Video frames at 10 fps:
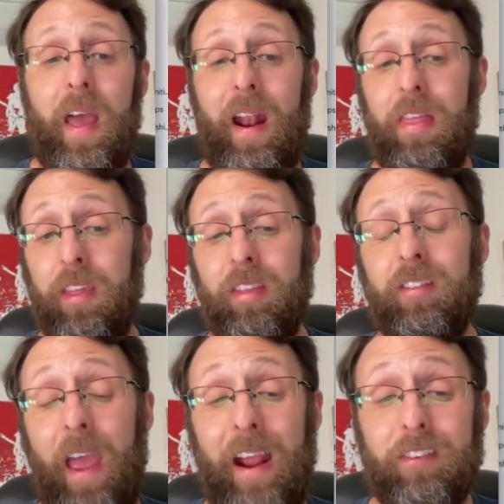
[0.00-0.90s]
And I think
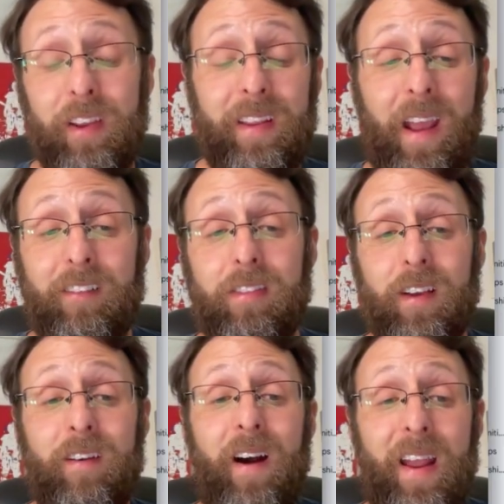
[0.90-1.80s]
this actually gets
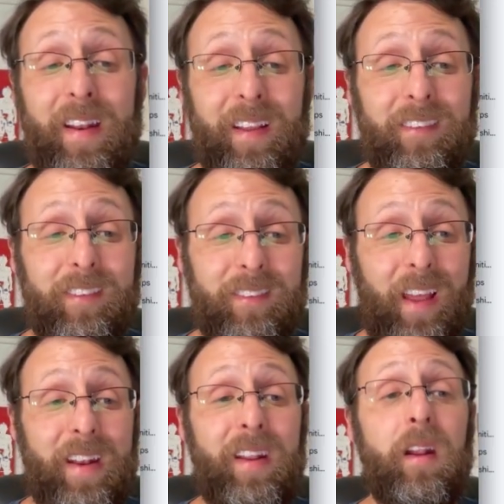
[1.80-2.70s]
the client
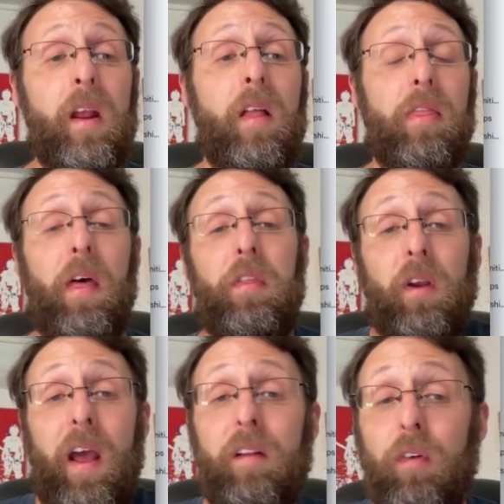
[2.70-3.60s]
excited that they're
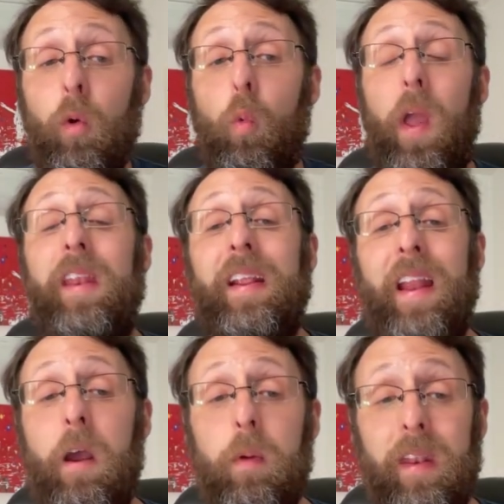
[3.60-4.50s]
kind of like waiting
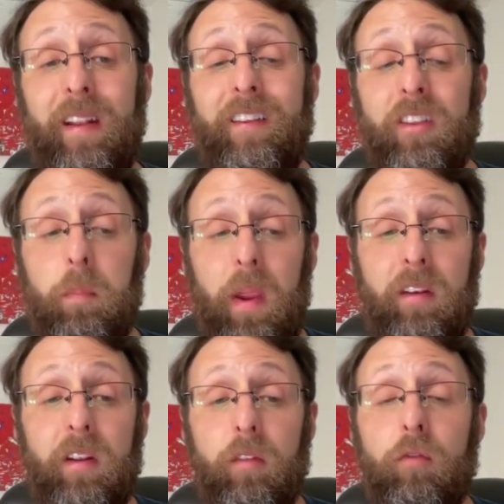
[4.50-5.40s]
now in
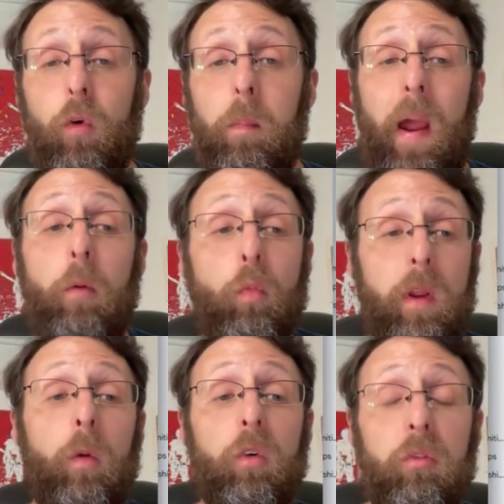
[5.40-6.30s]
anticipation for for my
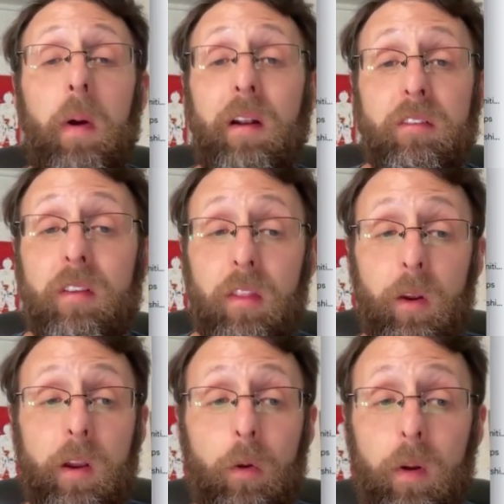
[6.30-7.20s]
real response to
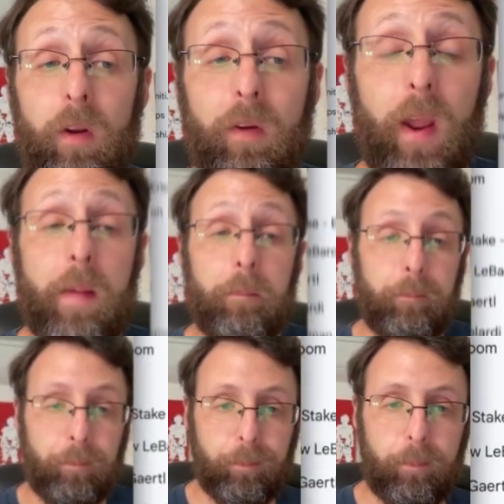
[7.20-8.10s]
their inquiry, right?
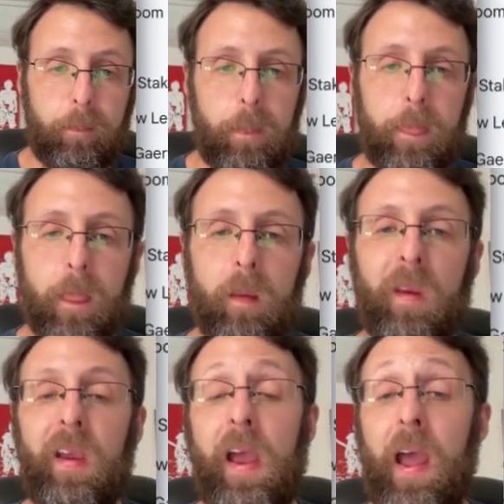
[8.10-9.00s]

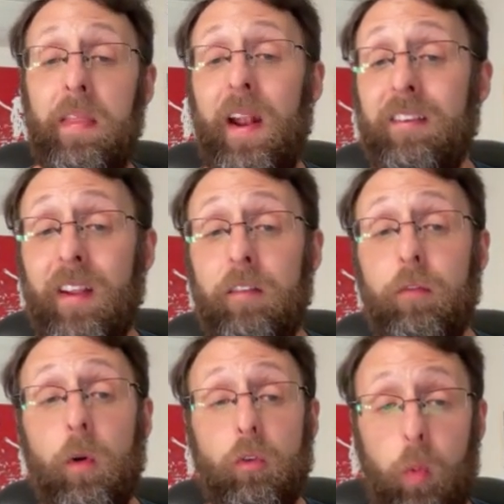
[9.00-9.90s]
And then I set it
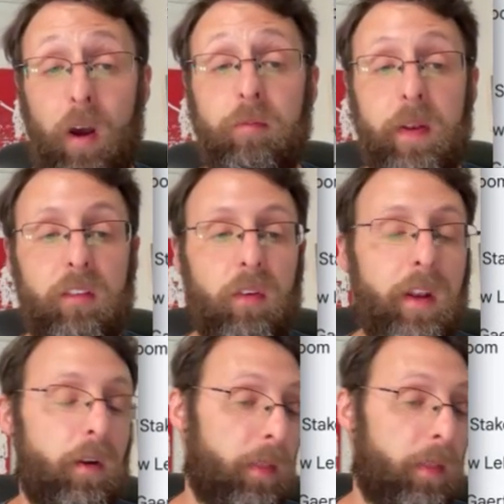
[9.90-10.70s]
for twelve minutes later.